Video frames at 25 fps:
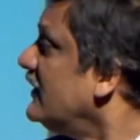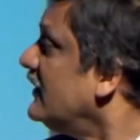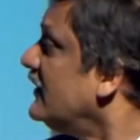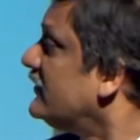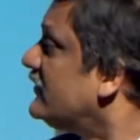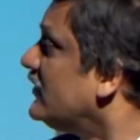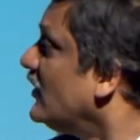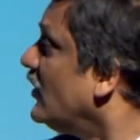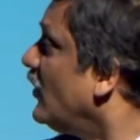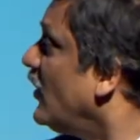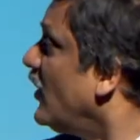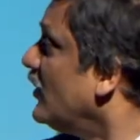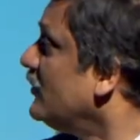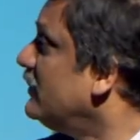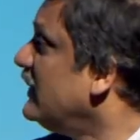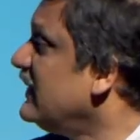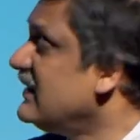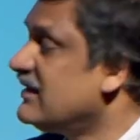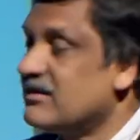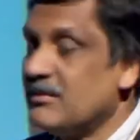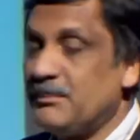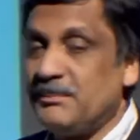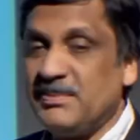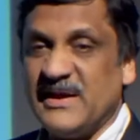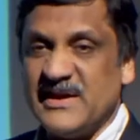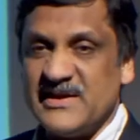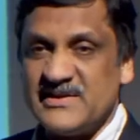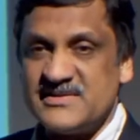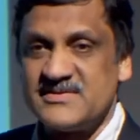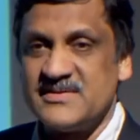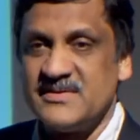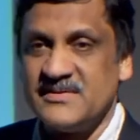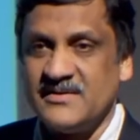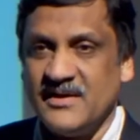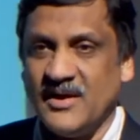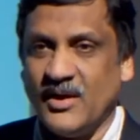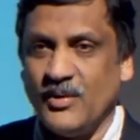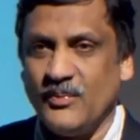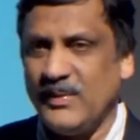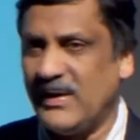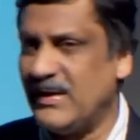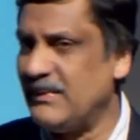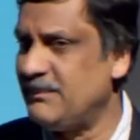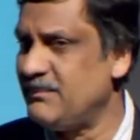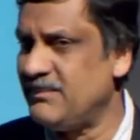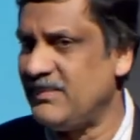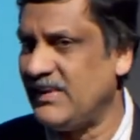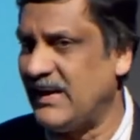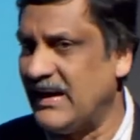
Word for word: So on being replaced, you know,